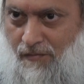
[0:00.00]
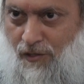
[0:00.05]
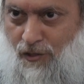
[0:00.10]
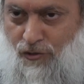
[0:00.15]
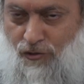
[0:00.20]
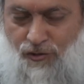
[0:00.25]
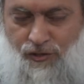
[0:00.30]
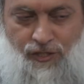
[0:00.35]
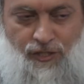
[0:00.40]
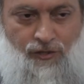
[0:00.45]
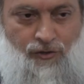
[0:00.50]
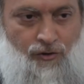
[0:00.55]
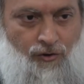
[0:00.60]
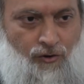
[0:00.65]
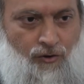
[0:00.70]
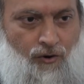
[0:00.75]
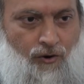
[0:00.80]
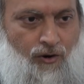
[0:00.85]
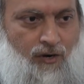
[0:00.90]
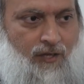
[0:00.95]
did you see your
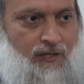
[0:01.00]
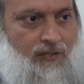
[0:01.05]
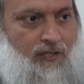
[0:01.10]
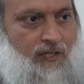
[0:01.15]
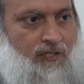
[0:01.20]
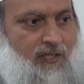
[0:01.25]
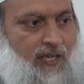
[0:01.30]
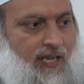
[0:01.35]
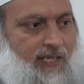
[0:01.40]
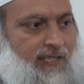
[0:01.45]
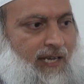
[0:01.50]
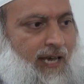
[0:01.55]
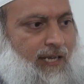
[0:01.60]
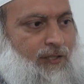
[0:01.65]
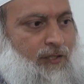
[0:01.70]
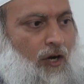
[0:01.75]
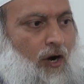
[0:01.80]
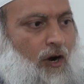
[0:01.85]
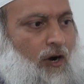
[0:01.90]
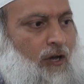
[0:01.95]
Lord? He says, yes, I
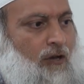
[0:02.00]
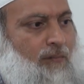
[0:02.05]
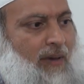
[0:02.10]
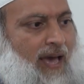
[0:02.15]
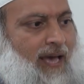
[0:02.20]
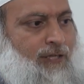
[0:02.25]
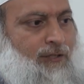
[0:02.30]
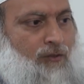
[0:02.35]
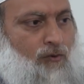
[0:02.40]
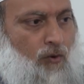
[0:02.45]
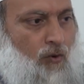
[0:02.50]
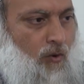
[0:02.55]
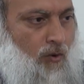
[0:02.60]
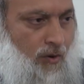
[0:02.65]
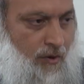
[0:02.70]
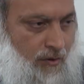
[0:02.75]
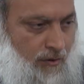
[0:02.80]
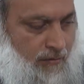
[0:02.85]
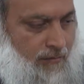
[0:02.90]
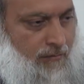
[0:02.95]
saw him as Nur.